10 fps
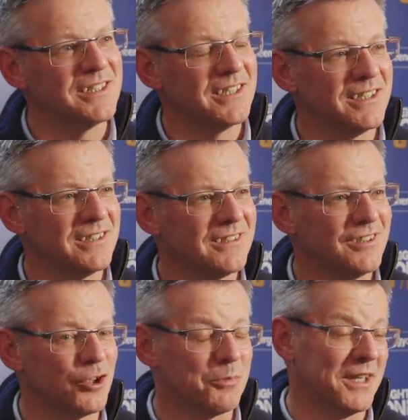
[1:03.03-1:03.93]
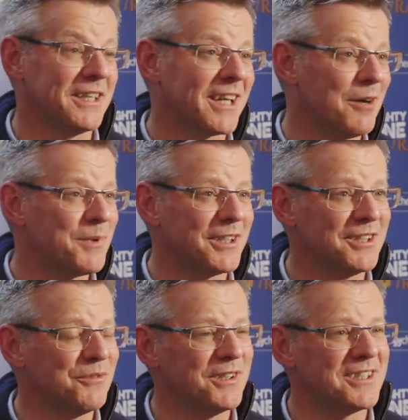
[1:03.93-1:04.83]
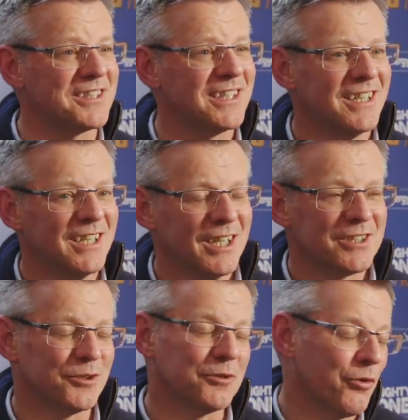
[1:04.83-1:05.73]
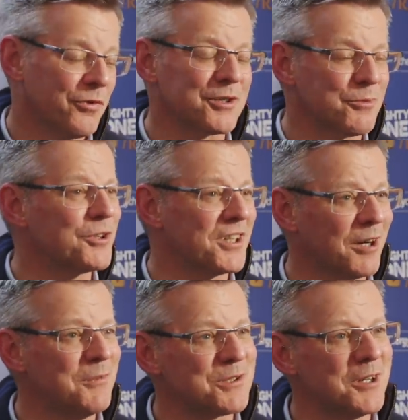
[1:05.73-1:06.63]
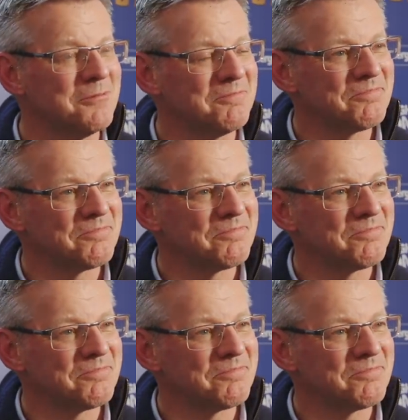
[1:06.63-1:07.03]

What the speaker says: and the European campaign undefeated. So hopefully there's more to come as well.